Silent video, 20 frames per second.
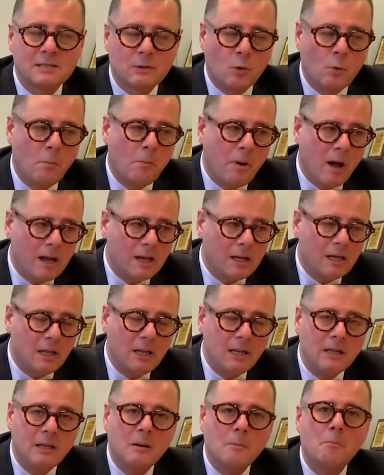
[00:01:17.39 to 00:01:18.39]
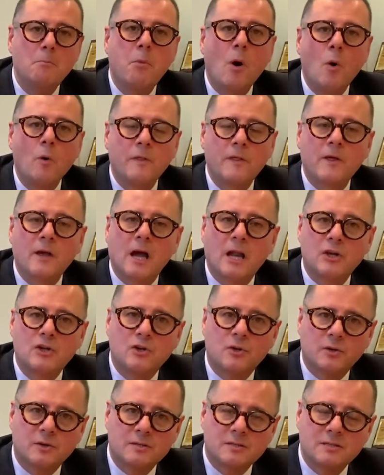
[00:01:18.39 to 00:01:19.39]
combining both
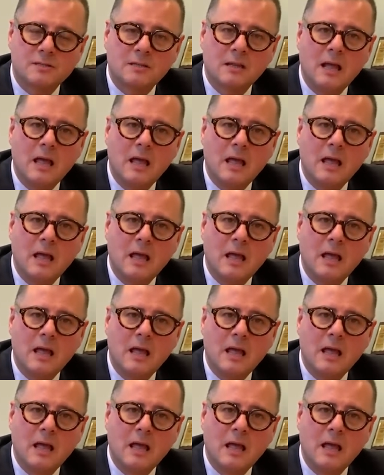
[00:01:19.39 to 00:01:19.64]
cultures,